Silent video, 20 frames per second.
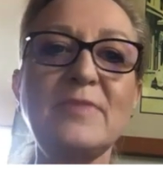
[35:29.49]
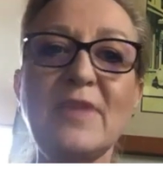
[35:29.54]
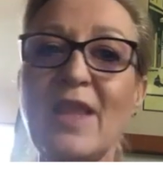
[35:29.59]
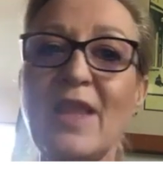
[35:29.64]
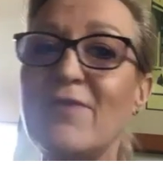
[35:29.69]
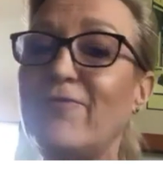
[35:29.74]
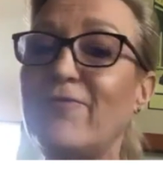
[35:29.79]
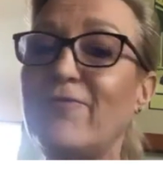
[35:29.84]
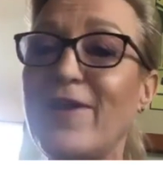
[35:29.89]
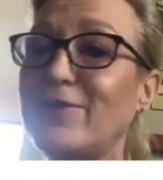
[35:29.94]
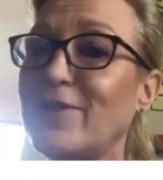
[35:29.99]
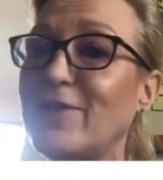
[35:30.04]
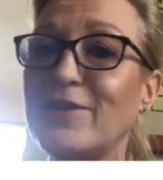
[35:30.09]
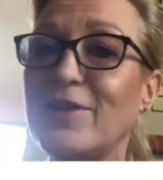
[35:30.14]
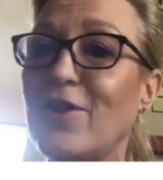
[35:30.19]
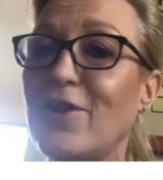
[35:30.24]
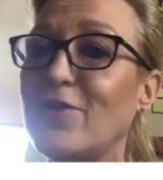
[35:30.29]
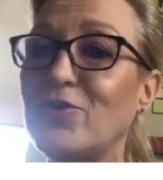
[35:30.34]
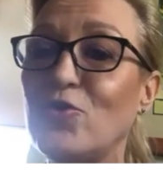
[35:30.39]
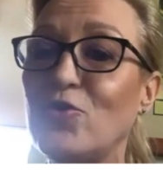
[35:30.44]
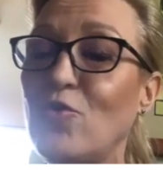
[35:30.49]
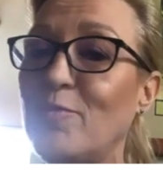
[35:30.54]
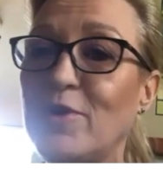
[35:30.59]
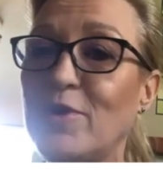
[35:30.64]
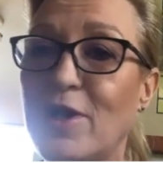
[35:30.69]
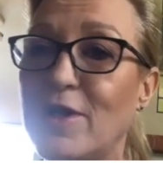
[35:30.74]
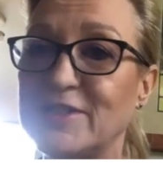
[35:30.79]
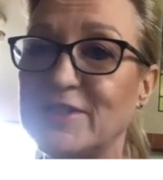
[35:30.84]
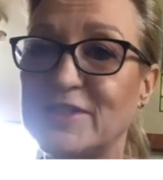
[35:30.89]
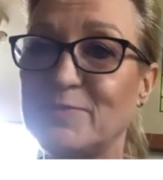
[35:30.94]
and found out that I'd
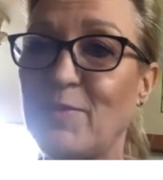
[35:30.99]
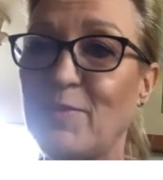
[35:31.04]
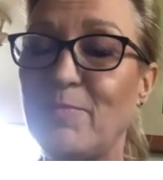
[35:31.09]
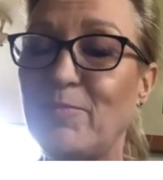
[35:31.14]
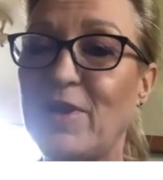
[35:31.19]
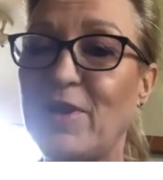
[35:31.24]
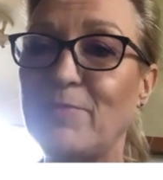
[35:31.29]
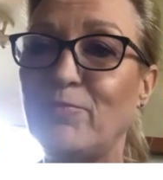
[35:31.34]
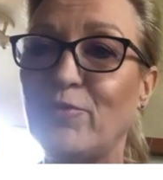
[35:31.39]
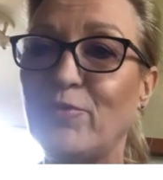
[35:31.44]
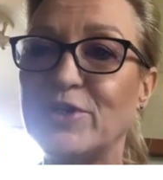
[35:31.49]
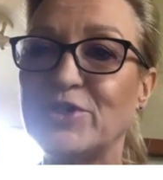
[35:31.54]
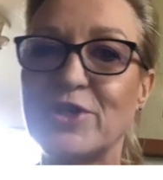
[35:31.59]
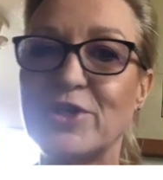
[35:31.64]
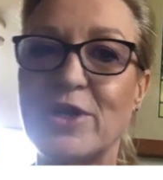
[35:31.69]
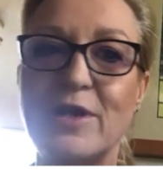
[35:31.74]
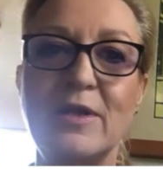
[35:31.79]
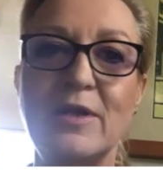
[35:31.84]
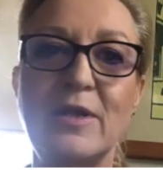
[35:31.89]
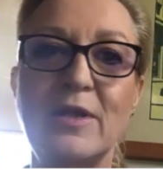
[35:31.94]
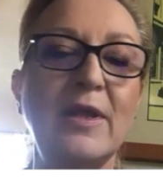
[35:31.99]
normalized my blood pressure.